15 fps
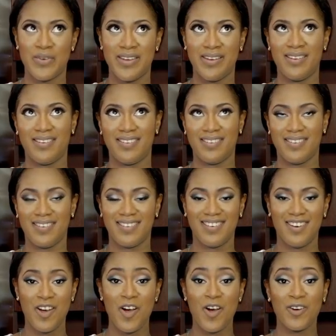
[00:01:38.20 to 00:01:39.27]
Winnie.
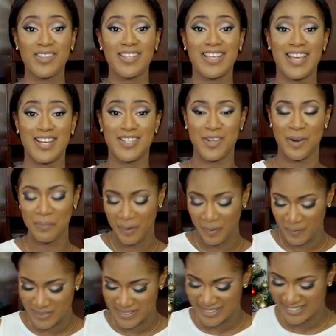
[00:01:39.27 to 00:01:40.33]
All the ketchup
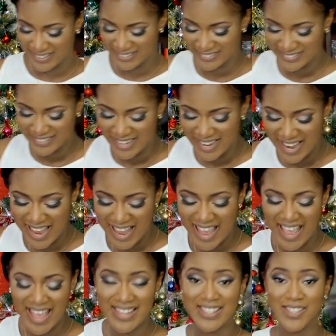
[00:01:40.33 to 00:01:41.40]
goes in.
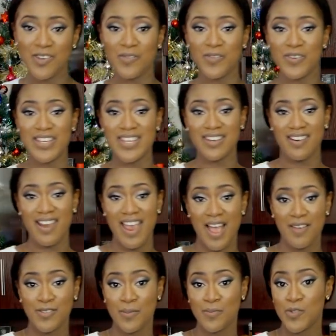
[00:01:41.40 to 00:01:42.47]
And then over here, I
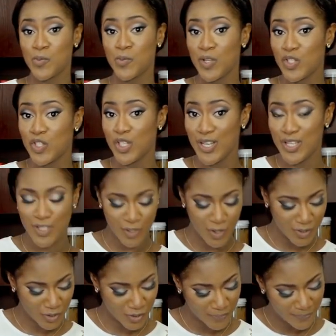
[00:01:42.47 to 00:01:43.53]
have some sweet chili
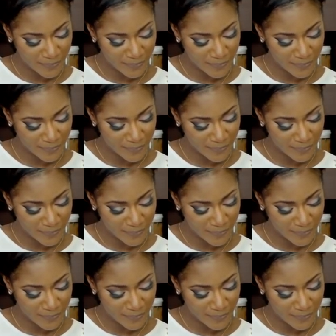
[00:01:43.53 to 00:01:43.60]
sauce.